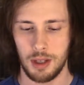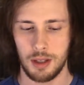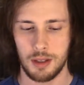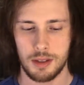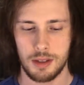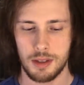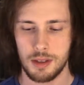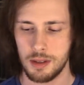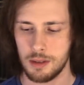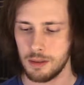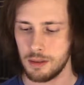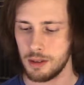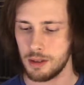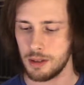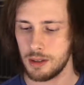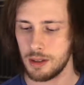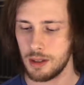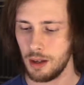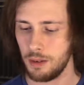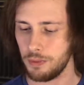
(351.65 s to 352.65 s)
It's
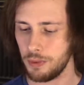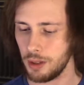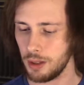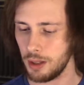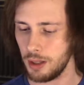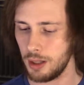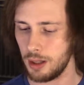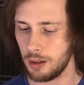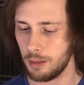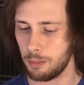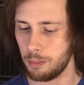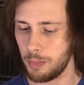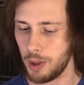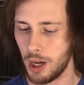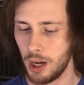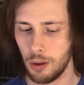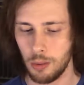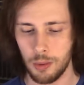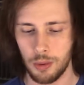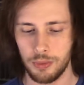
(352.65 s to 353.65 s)
definitely a
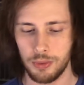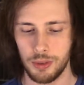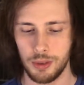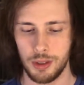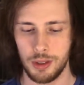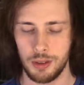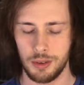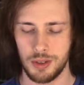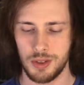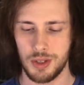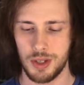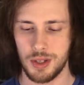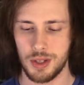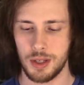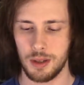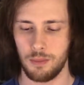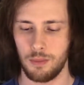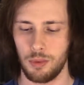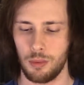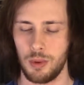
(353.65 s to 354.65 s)
powerful little
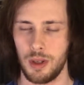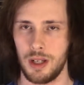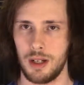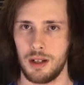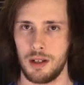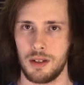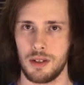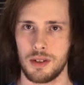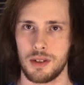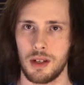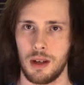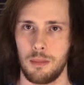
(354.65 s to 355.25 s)
system for what it is.